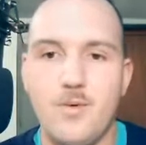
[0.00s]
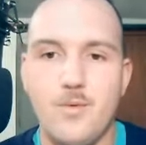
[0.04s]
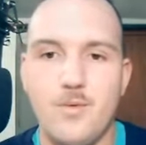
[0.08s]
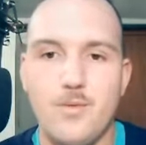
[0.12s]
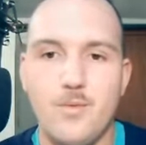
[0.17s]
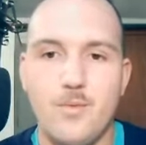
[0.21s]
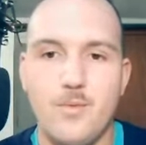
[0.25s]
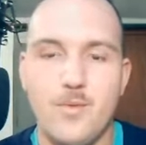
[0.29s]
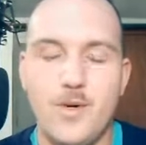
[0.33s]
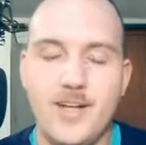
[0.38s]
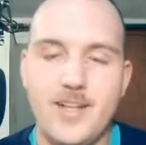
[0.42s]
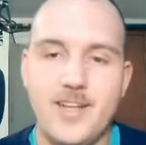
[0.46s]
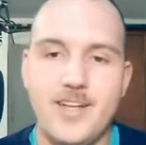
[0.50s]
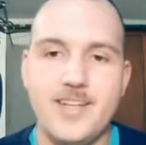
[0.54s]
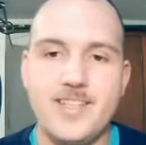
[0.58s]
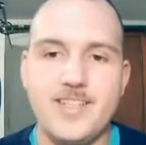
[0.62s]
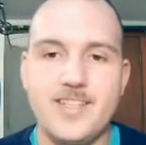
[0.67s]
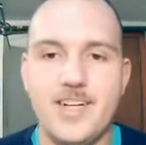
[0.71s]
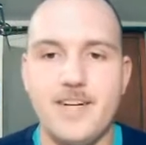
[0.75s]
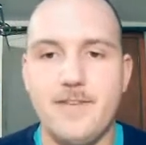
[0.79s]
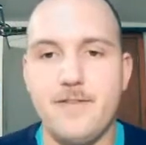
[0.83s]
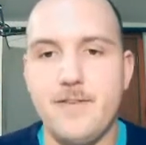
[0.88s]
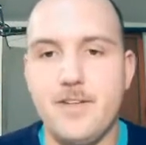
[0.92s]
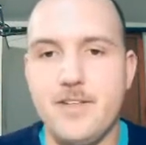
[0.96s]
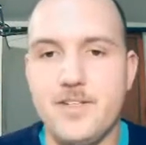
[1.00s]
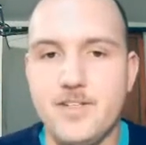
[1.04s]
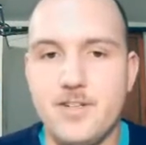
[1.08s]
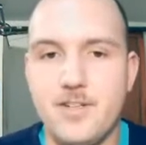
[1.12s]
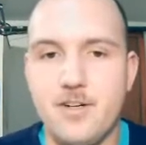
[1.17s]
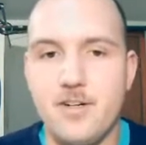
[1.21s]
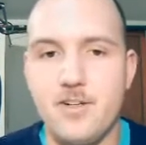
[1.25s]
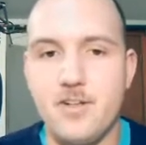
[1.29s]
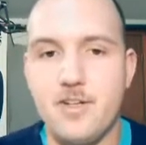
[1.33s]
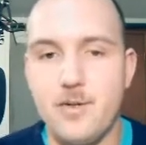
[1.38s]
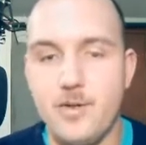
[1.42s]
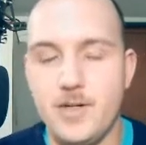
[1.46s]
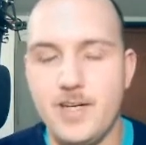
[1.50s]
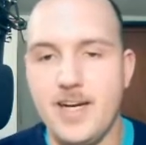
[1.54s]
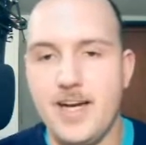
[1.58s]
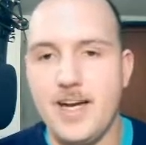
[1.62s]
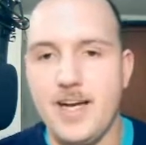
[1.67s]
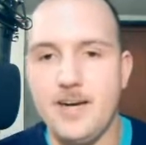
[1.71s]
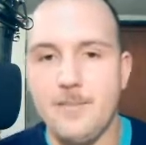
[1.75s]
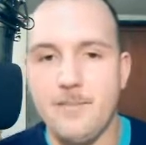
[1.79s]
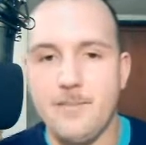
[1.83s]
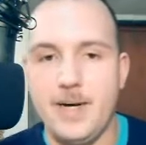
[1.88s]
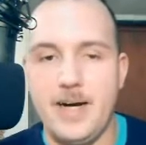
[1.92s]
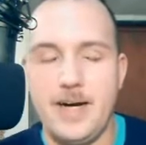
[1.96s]
Really excited for this card though.
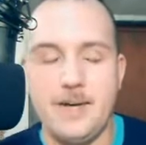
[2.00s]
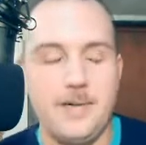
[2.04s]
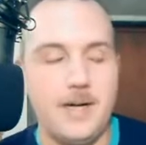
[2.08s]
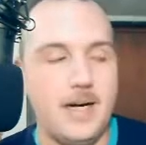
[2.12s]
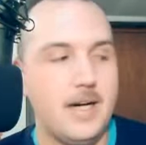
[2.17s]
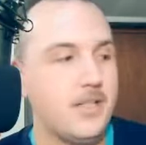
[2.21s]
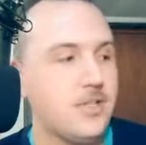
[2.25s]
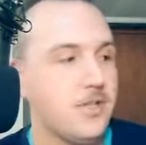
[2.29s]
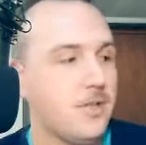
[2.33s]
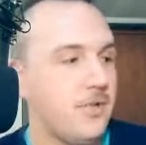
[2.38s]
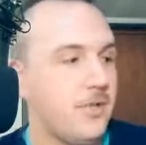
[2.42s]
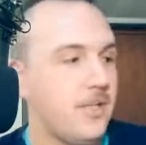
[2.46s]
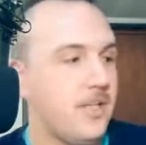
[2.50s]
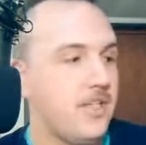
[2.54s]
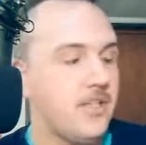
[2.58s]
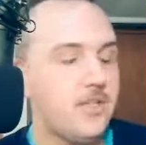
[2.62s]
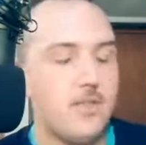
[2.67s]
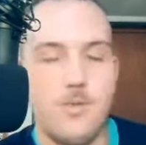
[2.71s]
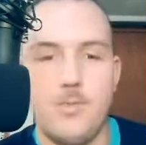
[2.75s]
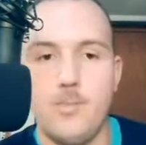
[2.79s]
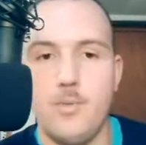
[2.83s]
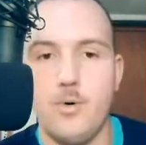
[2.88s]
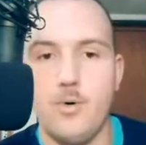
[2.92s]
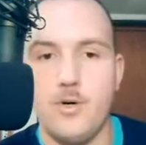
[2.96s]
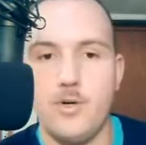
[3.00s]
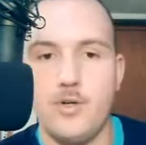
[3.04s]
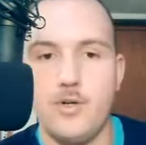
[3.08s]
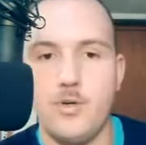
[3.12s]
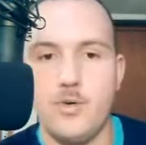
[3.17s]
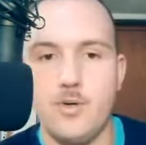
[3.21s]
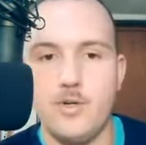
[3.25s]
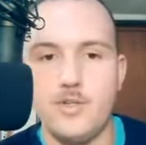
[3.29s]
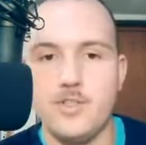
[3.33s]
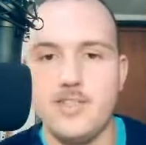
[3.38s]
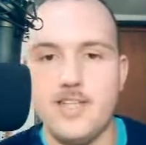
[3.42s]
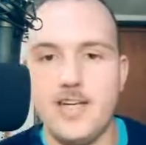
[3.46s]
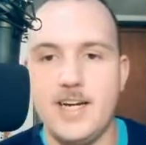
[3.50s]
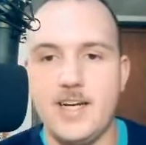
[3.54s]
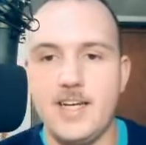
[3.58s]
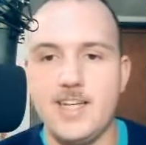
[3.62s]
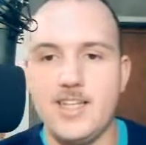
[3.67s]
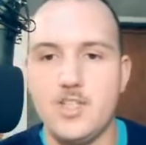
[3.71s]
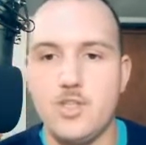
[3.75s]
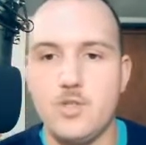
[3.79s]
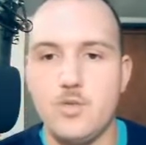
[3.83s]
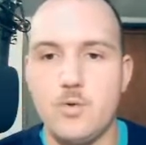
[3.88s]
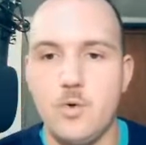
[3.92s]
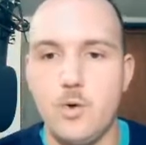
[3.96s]
Again, I do lean more towards that
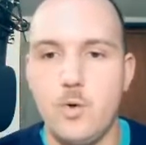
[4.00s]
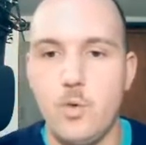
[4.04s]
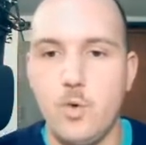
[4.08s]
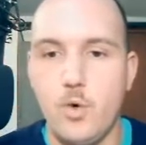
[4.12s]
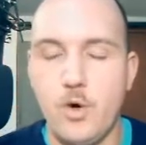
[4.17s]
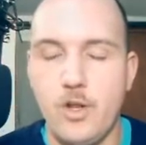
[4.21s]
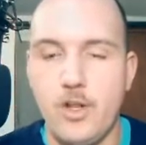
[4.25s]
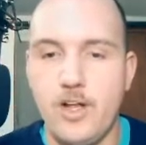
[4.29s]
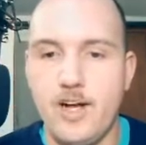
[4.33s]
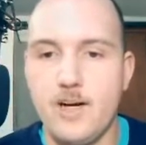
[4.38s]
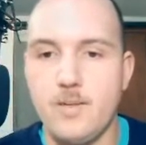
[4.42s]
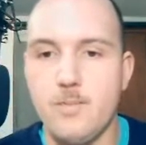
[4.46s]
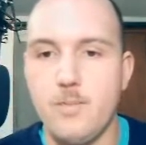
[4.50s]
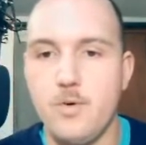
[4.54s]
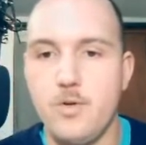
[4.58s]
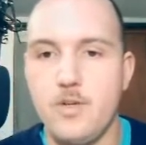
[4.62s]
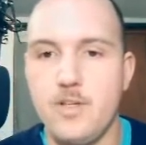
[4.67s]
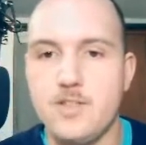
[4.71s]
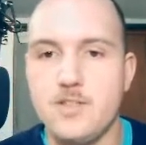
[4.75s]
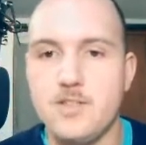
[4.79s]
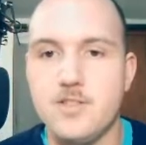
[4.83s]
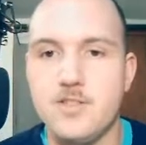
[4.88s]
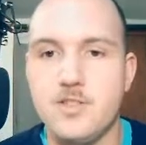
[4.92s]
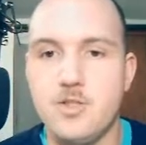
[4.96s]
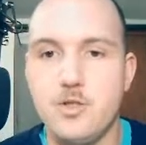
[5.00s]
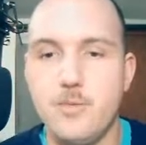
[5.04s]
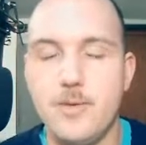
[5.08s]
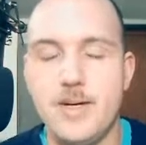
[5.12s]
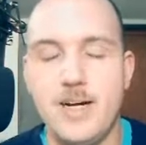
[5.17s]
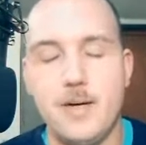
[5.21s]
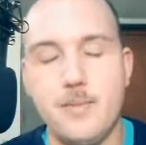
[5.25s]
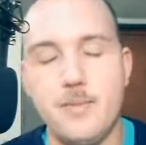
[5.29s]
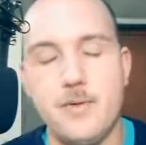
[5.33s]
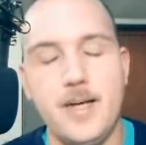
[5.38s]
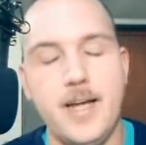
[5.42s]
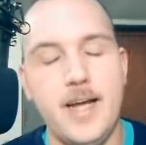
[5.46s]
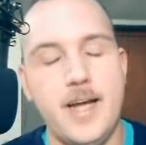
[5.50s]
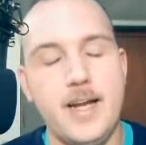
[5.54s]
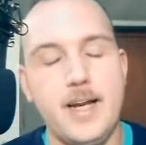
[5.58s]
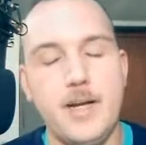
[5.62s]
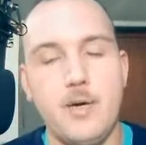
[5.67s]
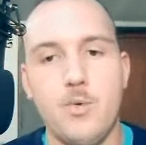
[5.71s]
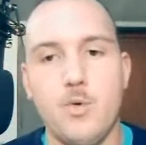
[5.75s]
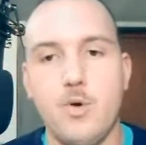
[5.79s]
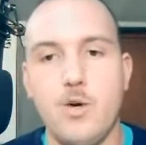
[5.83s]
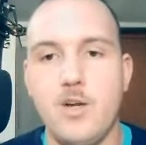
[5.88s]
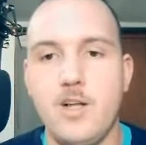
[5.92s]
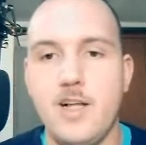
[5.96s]
Control Warlock more than Zoo, but I'll play any
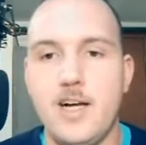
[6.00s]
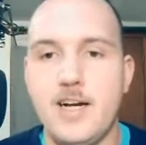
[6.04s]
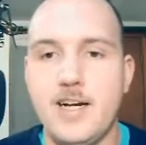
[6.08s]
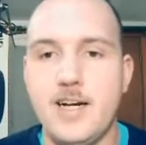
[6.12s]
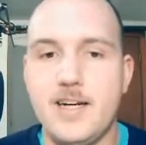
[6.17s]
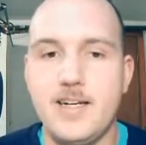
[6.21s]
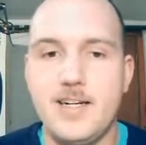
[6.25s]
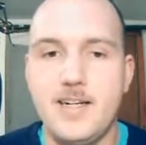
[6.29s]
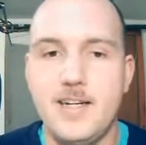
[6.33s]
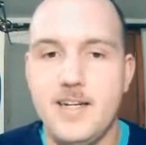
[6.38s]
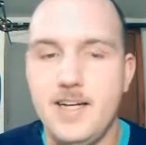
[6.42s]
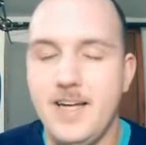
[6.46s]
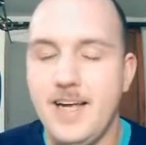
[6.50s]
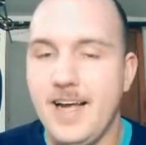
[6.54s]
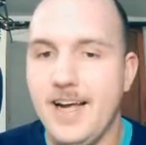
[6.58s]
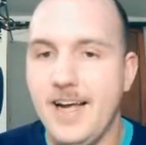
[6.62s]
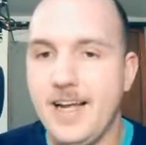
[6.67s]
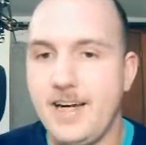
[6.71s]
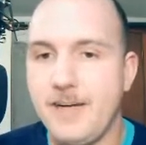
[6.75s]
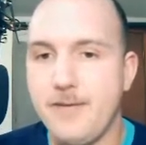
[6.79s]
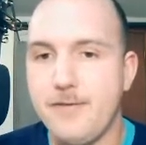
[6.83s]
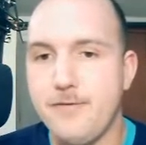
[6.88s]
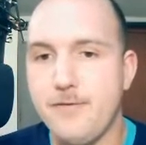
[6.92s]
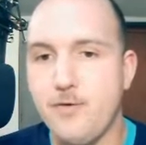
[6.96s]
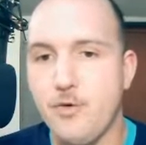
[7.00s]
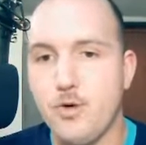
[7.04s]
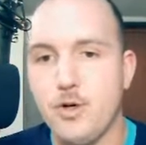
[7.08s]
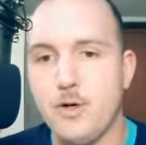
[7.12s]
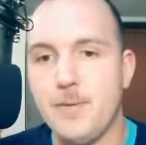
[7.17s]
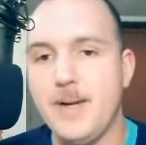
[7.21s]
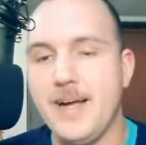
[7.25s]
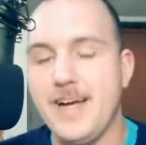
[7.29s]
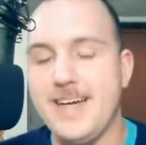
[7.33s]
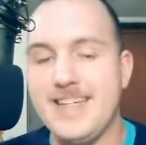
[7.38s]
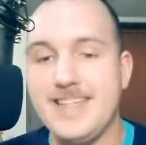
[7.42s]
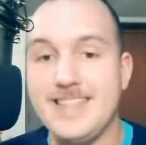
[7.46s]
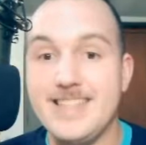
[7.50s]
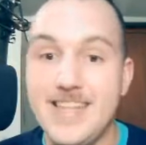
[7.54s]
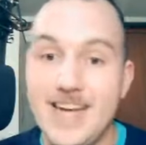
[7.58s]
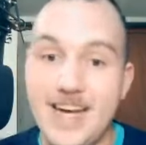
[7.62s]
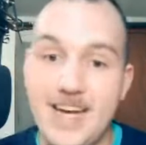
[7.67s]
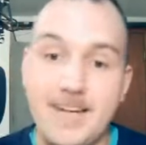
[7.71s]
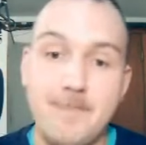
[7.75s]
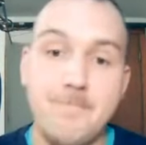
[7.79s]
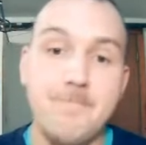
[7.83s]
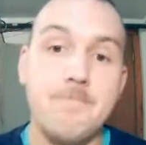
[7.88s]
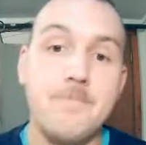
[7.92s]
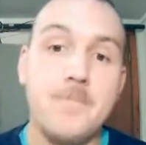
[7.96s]
Warlock, any form, any
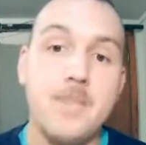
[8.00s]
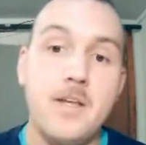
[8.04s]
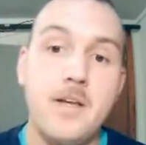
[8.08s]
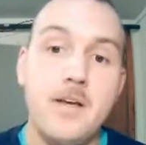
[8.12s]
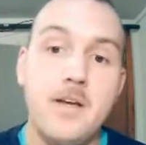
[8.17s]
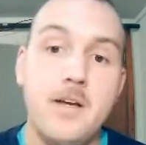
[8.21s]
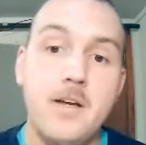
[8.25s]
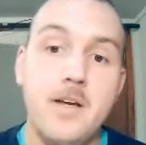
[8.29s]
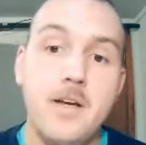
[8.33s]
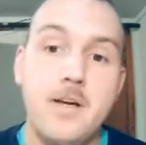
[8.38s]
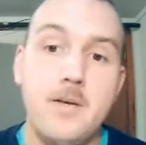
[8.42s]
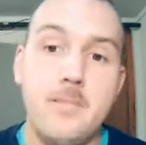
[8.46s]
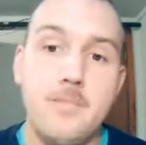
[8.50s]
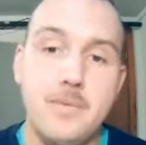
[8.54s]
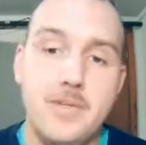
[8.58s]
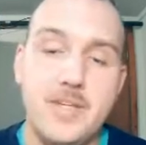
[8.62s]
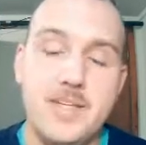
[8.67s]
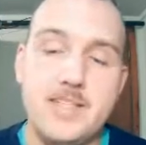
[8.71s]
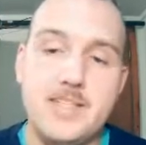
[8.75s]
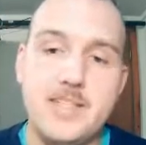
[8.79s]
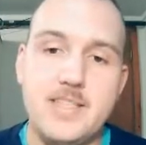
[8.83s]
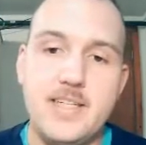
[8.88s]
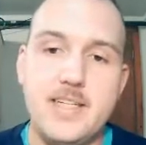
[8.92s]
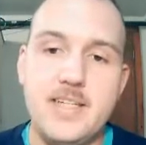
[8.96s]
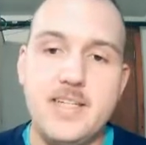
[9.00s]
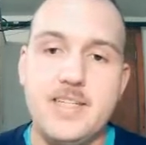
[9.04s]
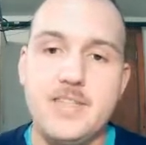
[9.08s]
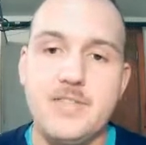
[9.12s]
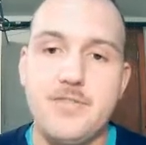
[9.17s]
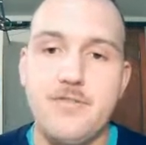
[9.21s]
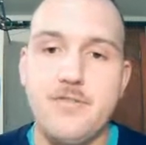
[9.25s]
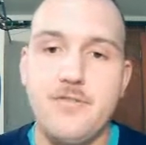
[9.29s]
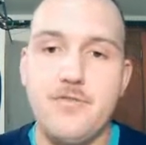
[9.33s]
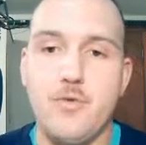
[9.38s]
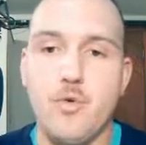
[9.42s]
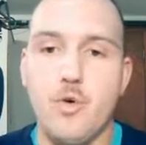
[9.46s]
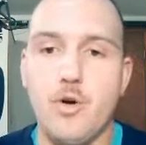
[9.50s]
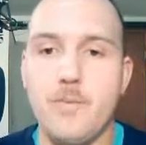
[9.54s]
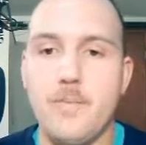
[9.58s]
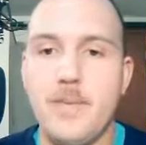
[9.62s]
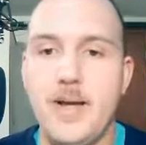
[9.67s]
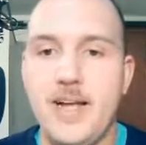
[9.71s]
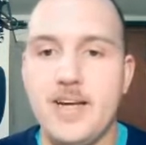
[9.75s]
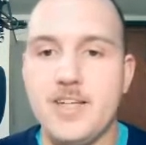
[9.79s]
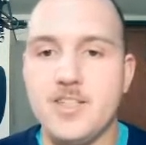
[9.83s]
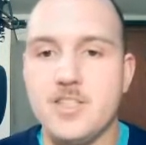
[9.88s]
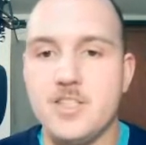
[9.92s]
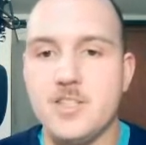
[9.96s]
day. This is 4
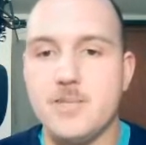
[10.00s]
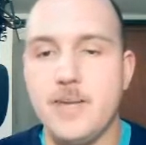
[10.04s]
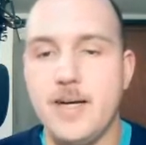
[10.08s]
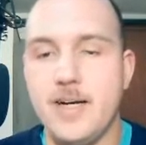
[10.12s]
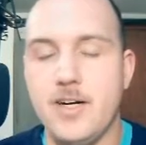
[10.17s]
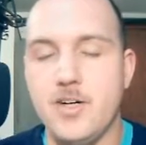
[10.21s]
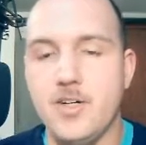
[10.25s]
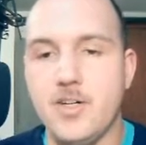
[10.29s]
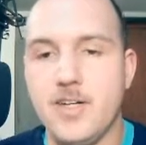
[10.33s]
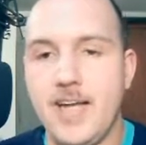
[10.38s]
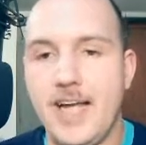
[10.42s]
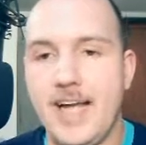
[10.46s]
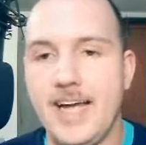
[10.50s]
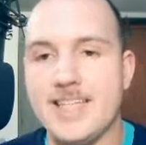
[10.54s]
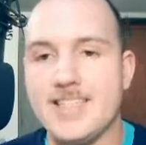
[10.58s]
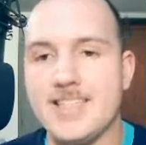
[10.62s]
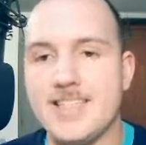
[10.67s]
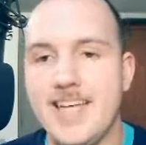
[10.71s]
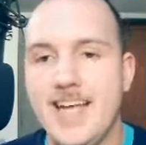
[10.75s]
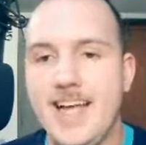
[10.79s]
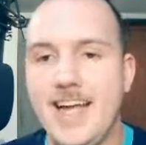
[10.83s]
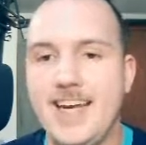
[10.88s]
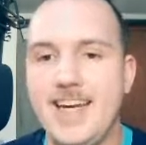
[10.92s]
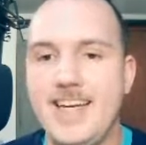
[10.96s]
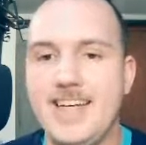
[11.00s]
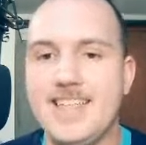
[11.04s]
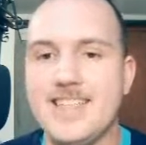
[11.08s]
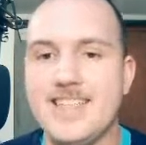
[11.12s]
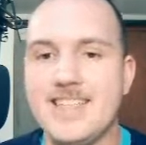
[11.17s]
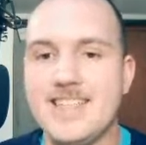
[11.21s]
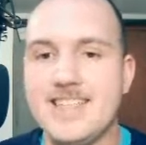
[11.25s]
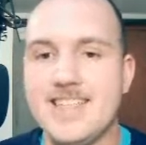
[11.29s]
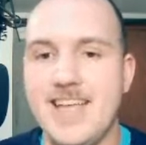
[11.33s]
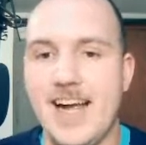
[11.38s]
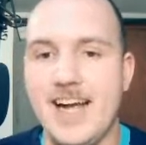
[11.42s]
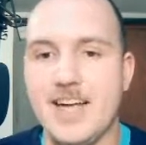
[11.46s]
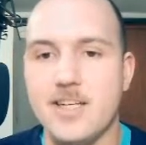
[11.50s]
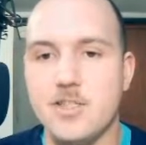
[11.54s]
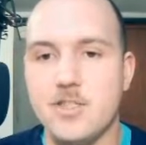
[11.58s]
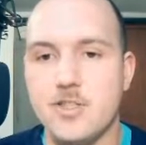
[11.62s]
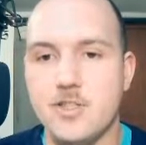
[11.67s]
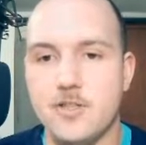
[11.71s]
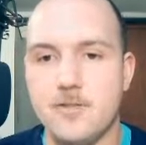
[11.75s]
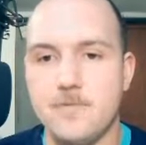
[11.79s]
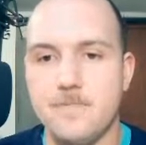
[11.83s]
mana spell, Cascading Disaster.